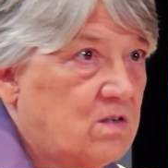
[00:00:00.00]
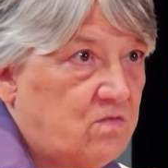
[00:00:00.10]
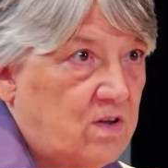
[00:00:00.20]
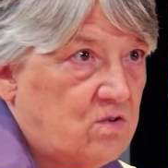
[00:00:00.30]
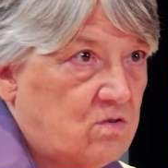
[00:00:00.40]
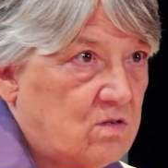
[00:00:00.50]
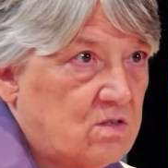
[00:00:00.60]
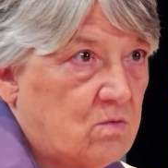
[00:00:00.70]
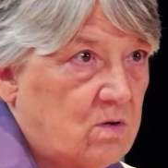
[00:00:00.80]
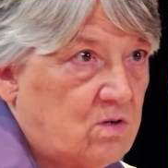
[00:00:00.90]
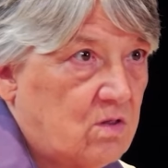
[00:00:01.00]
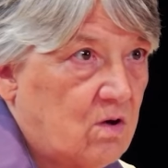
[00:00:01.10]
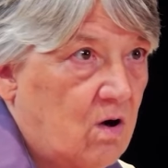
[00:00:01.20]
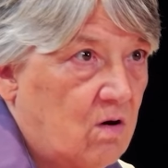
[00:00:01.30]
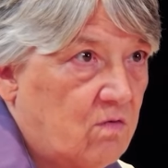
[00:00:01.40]
plus veterans that went to the
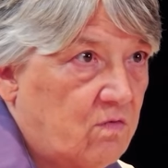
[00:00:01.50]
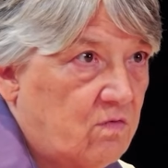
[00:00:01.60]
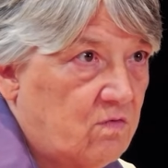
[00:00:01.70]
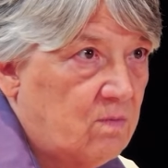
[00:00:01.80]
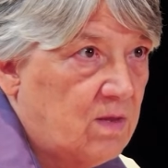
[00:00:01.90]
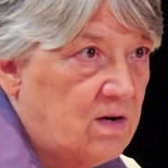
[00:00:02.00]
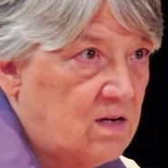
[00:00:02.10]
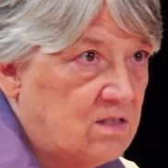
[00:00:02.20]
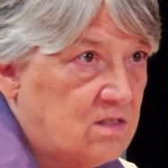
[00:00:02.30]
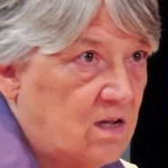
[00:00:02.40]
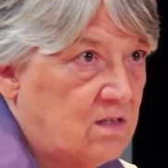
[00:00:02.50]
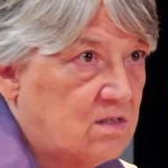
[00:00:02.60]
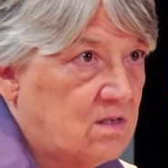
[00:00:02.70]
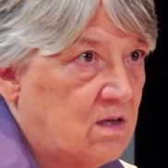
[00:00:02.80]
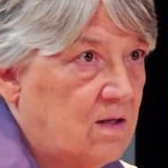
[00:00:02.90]
Gulf from the United
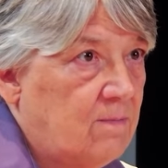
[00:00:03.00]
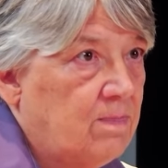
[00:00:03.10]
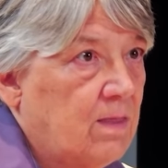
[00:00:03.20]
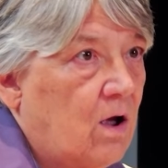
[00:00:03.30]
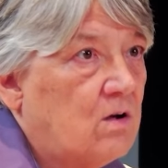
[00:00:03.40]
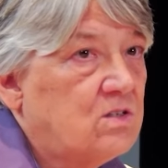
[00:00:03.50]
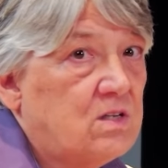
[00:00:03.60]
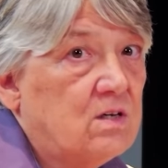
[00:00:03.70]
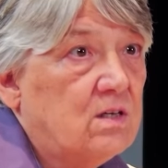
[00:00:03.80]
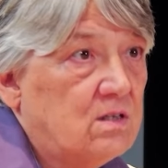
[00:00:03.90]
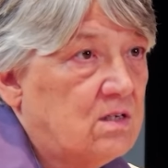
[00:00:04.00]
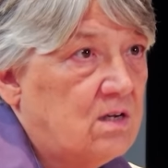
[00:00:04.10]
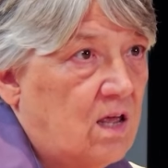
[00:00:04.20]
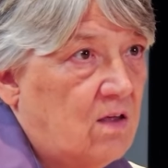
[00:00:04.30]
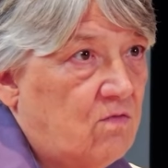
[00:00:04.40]
States are still ill
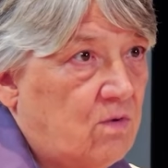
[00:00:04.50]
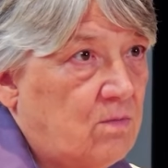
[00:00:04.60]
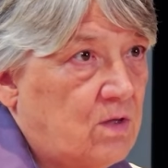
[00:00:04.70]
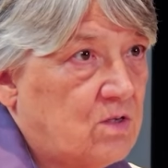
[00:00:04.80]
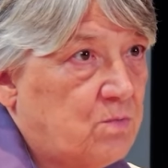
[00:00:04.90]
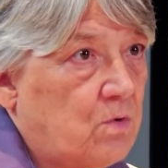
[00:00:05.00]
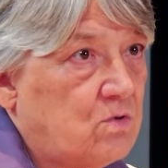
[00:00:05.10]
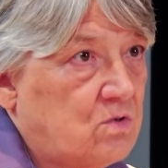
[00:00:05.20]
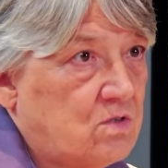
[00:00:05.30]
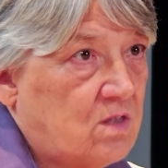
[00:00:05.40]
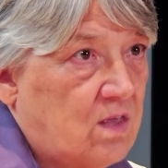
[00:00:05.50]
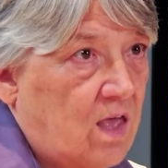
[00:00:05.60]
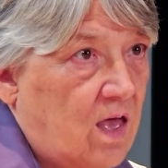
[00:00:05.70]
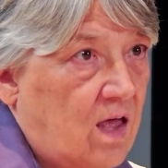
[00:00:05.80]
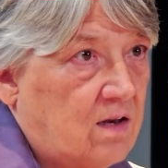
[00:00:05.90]
today from the exposures that they
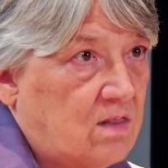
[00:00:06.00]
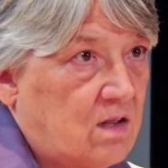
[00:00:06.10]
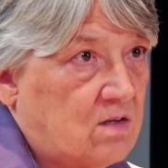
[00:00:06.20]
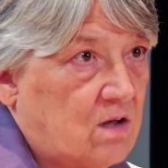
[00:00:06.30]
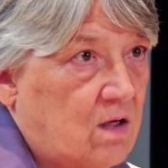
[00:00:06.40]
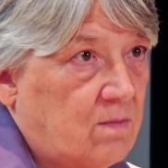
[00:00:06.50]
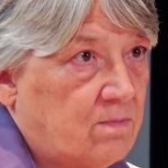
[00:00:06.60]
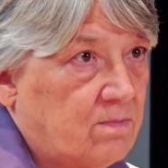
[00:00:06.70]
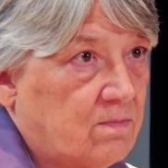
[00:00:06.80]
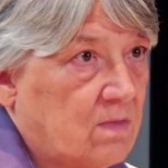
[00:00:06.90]
had at that time.